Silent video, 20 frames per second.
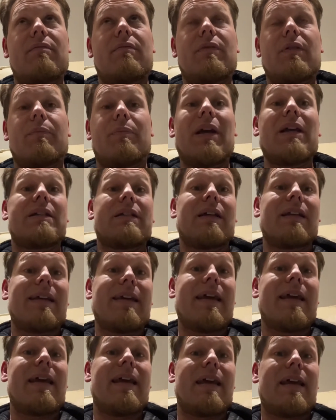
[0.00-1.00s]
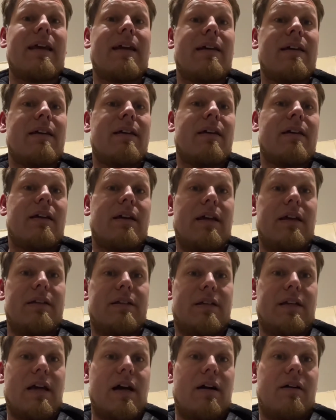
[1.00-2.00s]
basically A
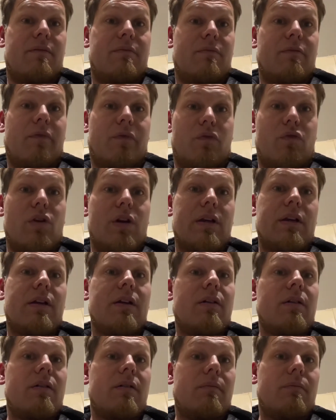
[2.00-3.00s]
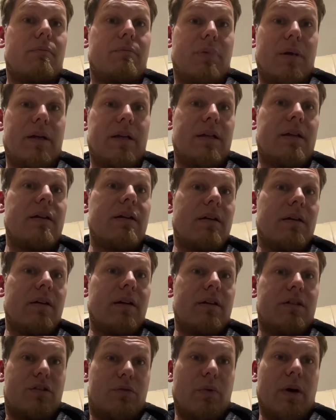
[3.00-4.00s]
is free, B
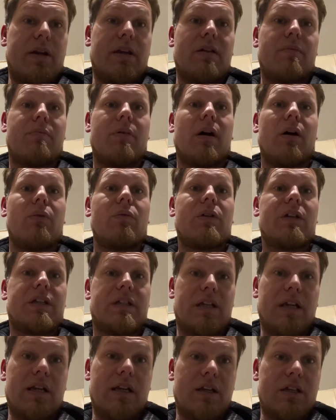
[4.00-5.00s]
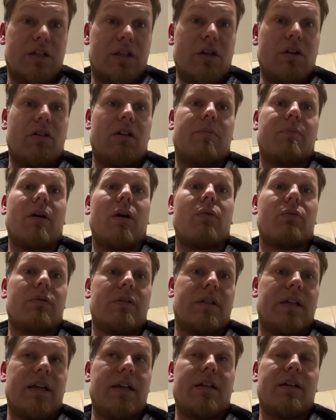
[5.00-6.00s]
is £20, C is £30,
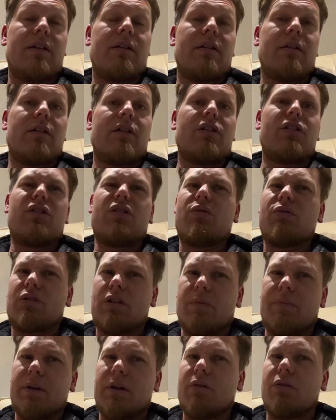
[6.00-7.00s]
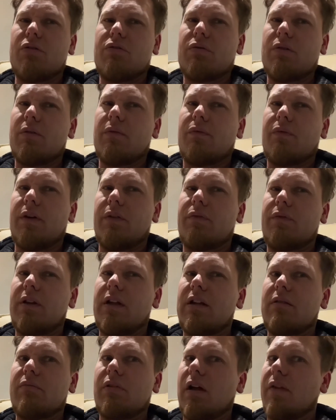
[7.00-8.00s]
D used to be
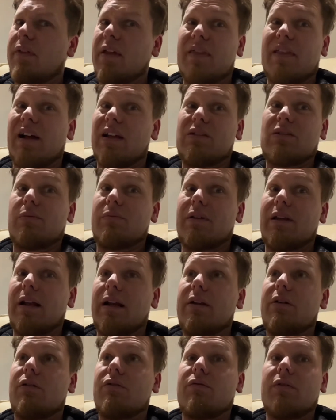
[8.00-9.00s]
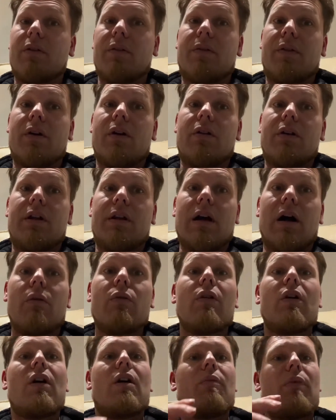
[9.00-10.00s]
115, but I think that's up to nearly 130 now.
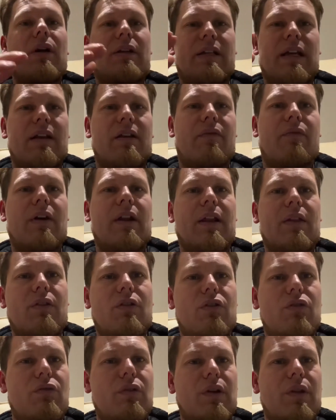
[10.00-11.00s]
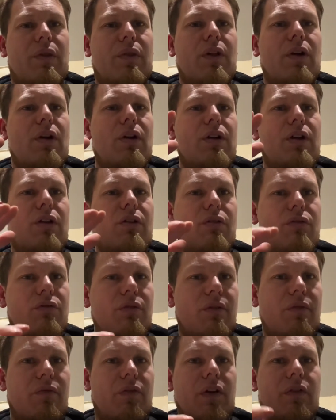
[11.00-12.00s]
But I tend to find like the 130 and
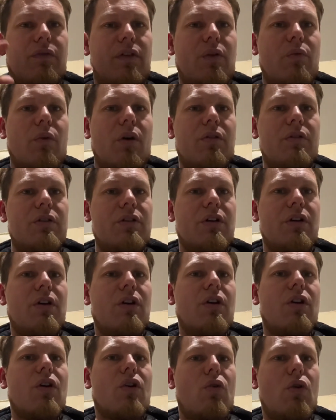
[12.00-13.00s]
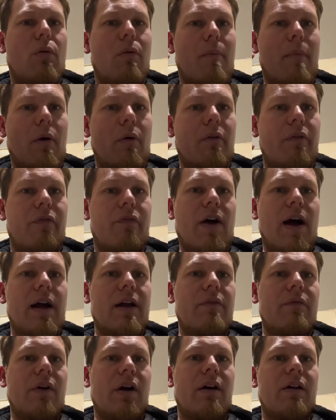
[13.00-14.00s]
150 ones go up about a
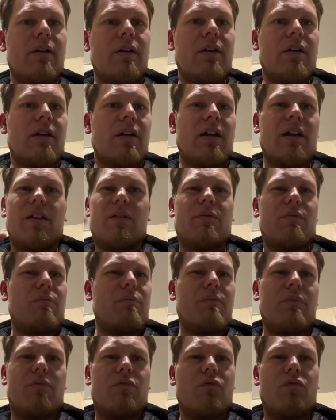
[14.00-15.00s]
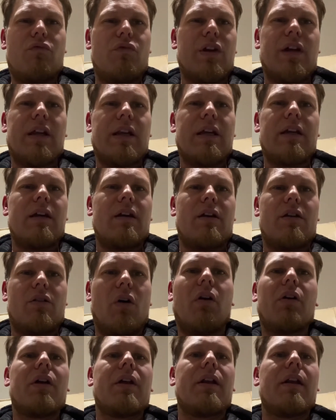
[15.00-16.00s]
fiver. And really
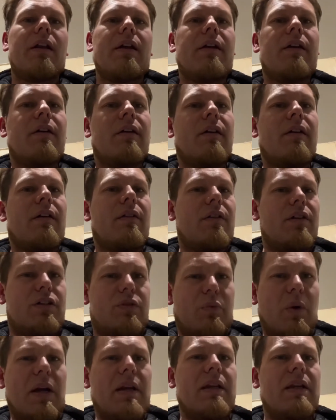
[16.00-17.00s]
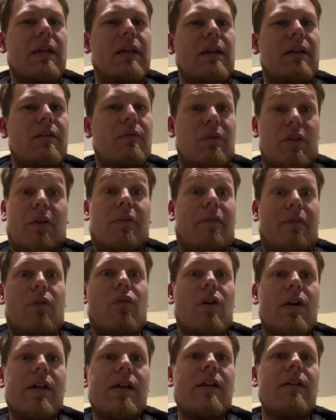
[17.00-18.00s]
annoyingly, the 20, the
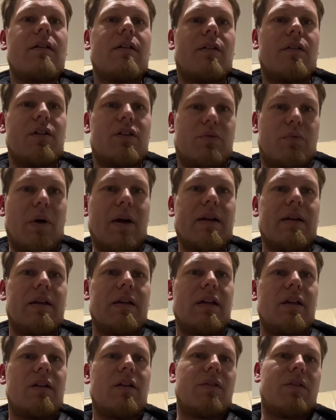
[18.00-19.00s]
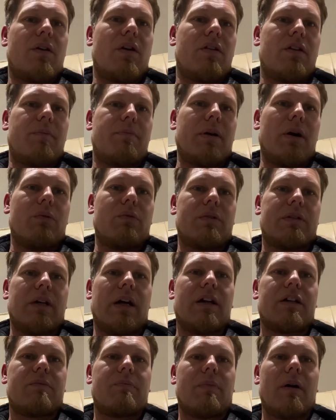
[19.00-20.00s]
free, the 20 and the £30
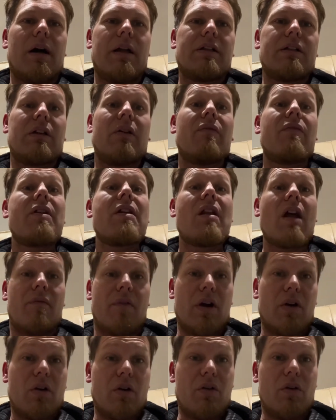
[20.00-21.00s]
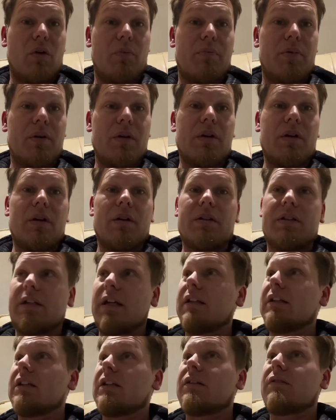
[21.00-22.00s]
tax bands have never gone up
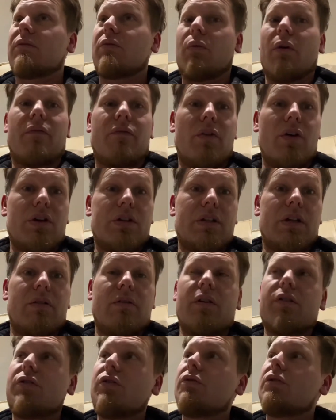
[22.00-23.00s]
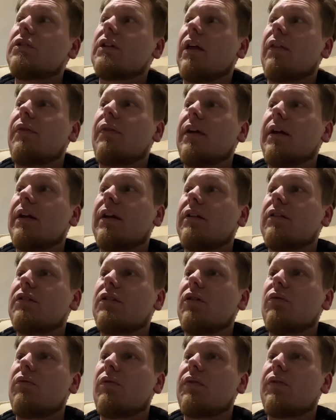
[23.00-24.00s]
since they were first introduced, I think in
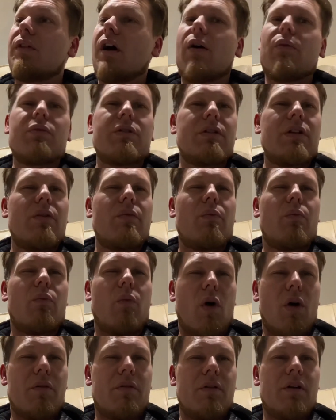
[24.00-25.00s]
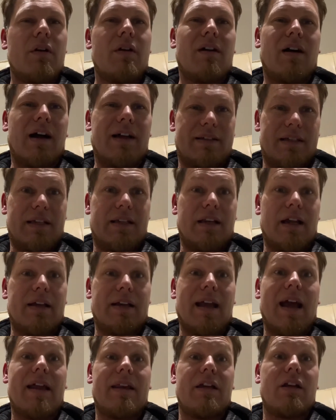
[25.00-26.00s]
2001, as in
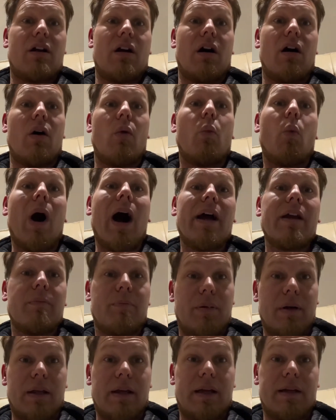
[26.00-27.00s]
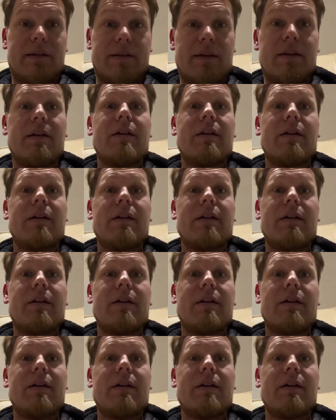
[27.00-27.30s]
like any car Y plate